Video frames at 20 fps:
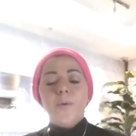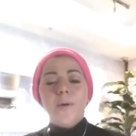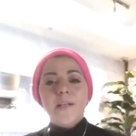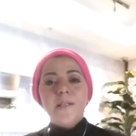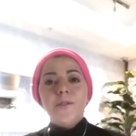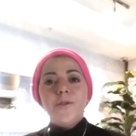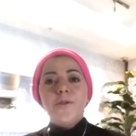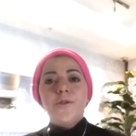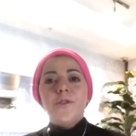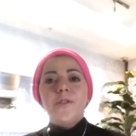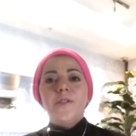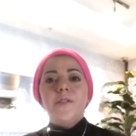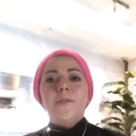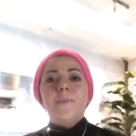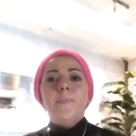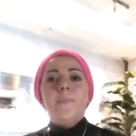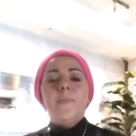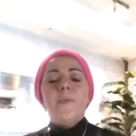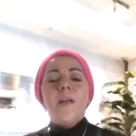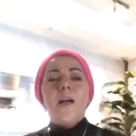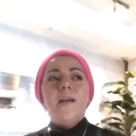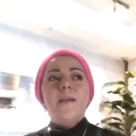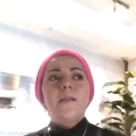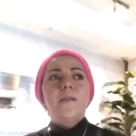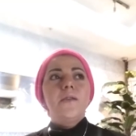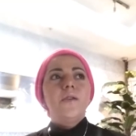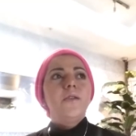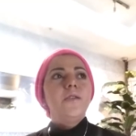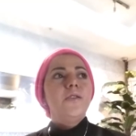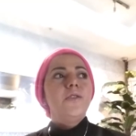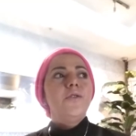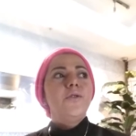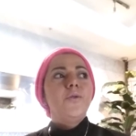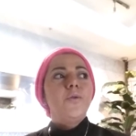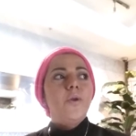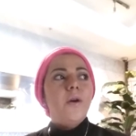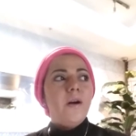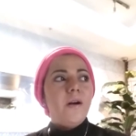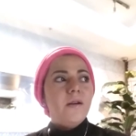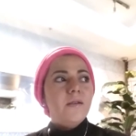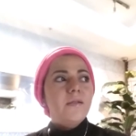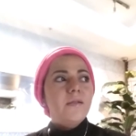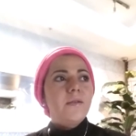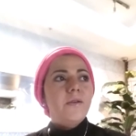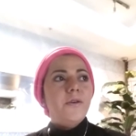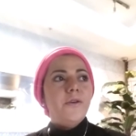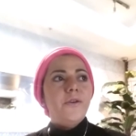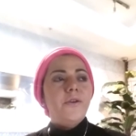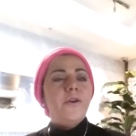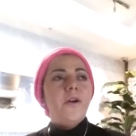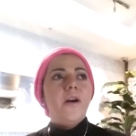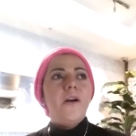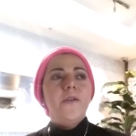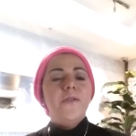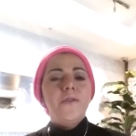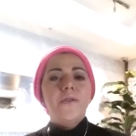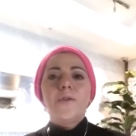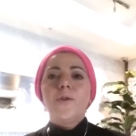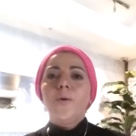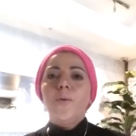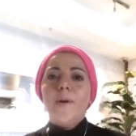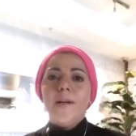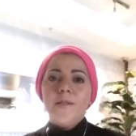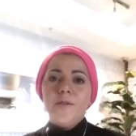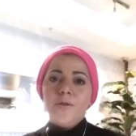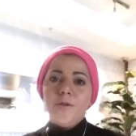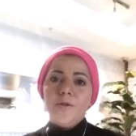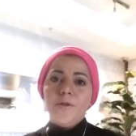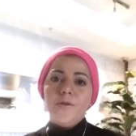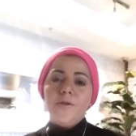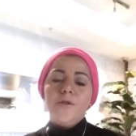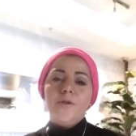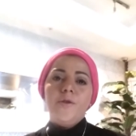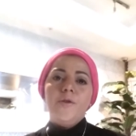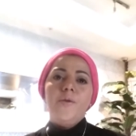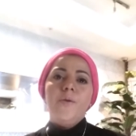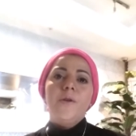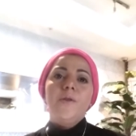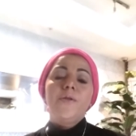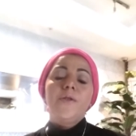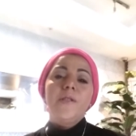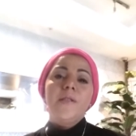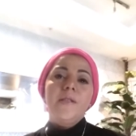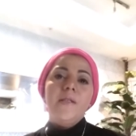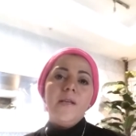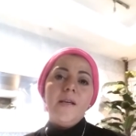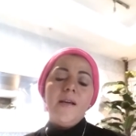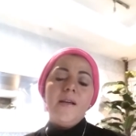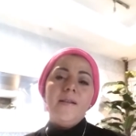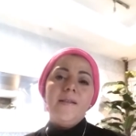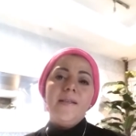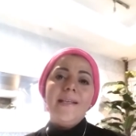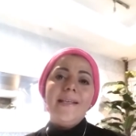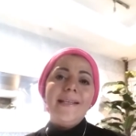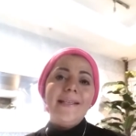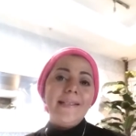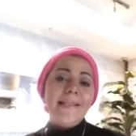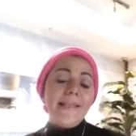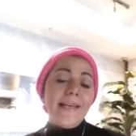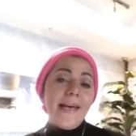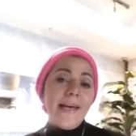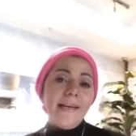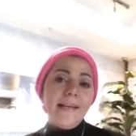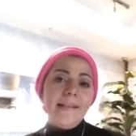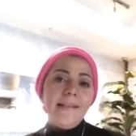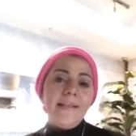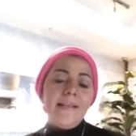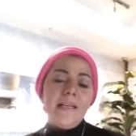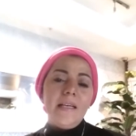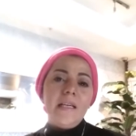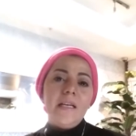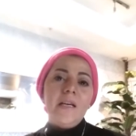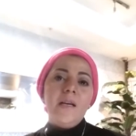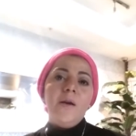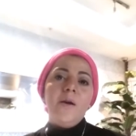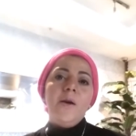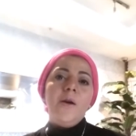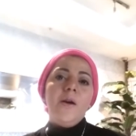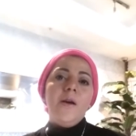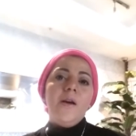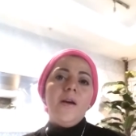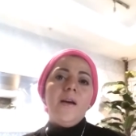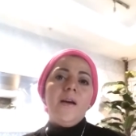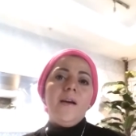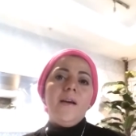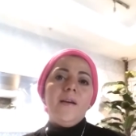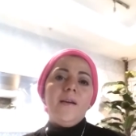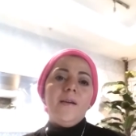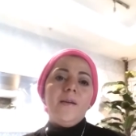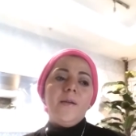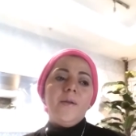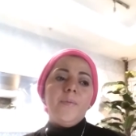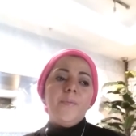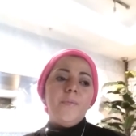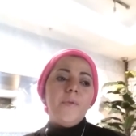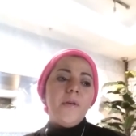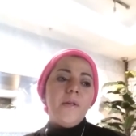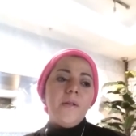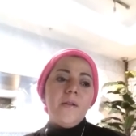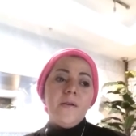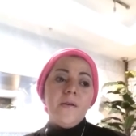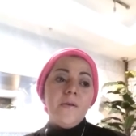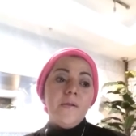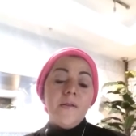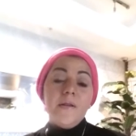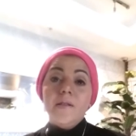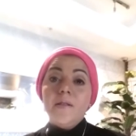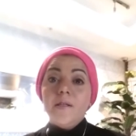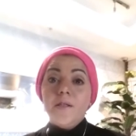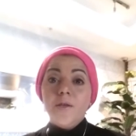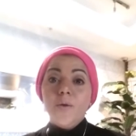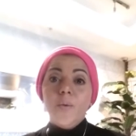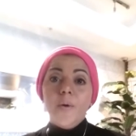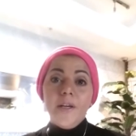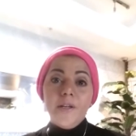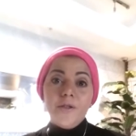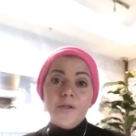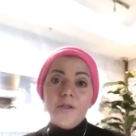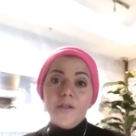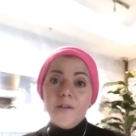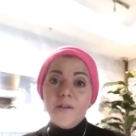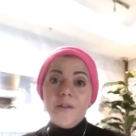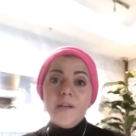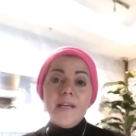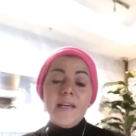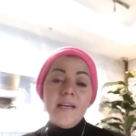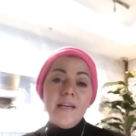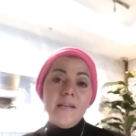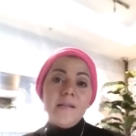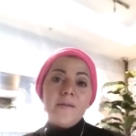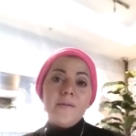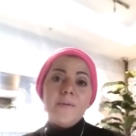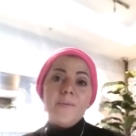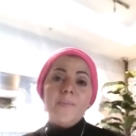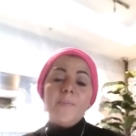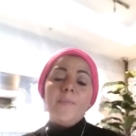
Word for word: question, I started to ask her other questions to understand exactly the situation and the case.